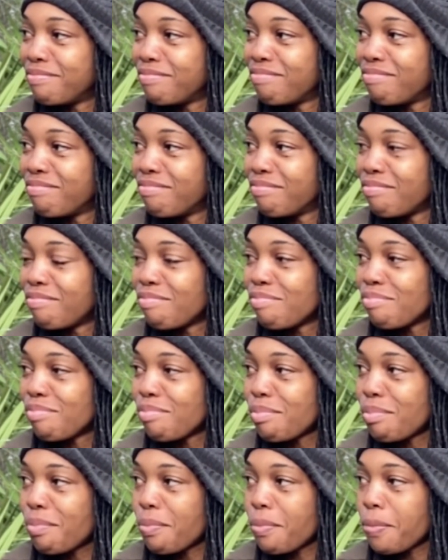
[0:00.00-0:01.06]

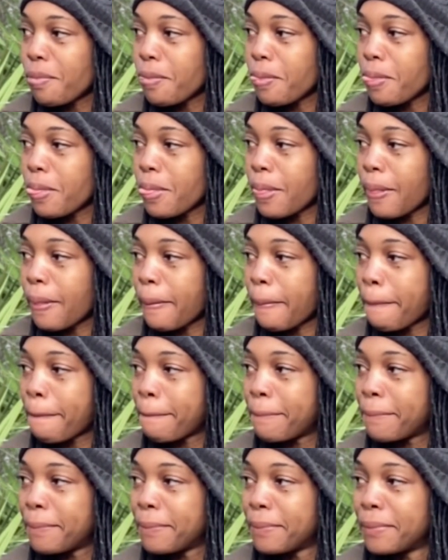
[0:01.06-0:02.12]

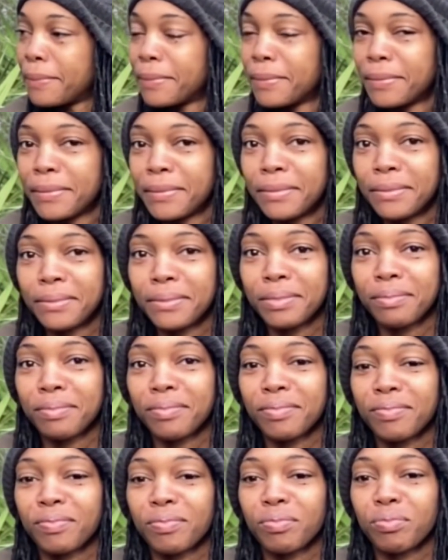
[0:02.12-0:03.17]

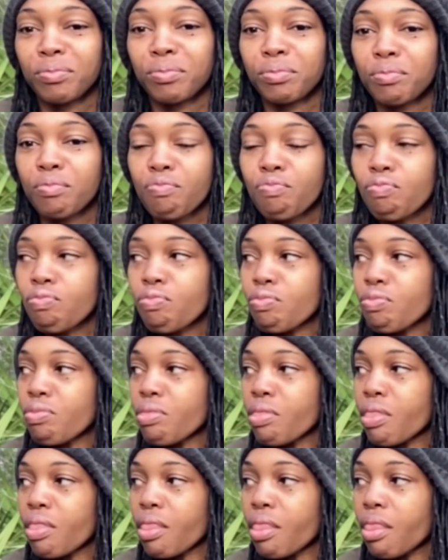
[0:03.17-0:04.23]

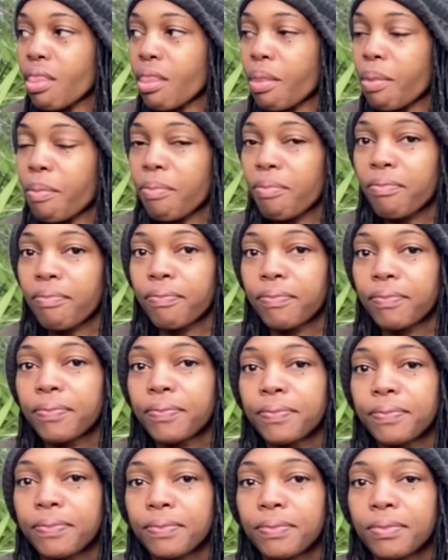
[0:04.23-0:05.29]

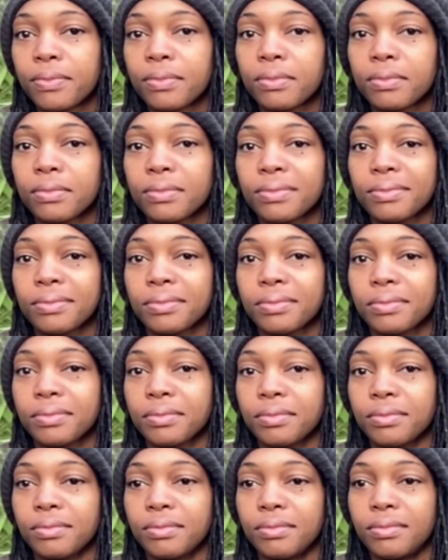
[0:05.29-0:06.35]

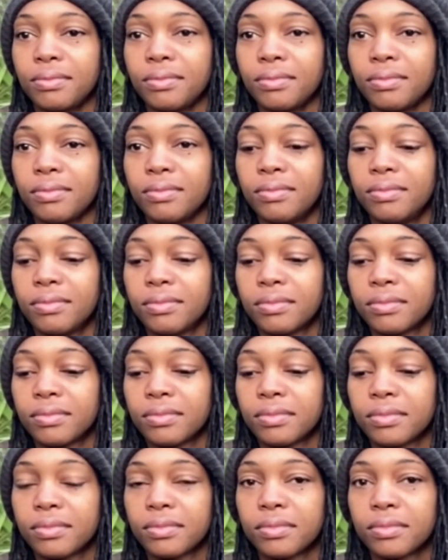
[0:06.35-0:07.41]

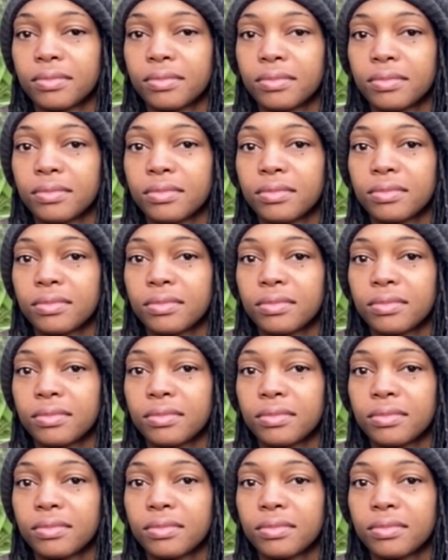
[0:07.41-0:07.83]
(not speaking)